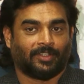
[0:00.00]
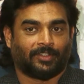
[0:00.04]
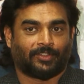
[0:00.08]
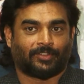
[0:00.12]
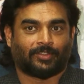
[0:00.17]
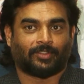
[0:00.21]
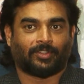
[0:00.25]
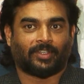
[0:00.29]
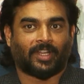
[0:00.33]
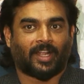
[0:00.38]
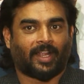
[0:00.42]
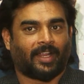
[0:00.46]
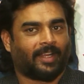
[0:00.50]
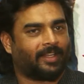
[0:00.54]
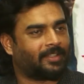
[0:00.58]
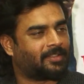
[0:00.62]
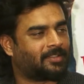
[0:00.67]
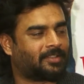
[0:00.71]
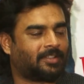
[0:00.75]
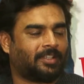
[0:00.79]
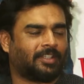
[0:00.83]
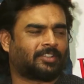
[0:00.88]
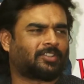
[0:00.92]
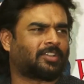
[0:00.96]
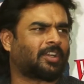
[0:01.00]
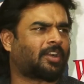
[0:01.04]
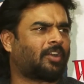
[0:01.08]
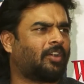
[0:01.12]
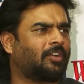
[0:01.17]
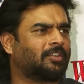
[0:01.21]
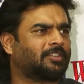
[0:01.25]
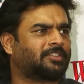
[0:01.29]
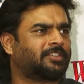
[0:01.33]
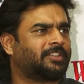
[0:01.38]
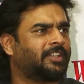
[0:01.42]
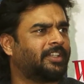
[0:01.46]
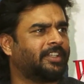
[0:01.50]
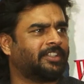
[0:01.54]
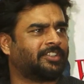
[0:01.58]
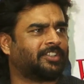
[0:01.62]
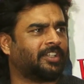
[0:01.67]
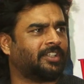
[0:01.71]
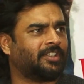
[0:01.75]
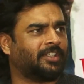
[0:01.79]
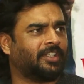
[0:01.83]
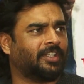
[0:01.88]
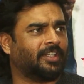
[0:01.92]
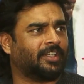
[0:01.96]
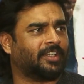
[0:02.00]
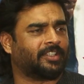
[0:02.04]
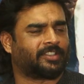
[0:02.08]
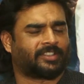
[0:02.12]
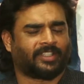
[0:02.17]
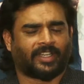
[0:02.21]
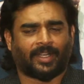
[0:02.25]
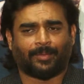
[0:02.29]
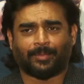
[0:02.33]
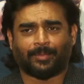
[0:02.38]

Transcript: So yeah, it's a constantly changing industry. I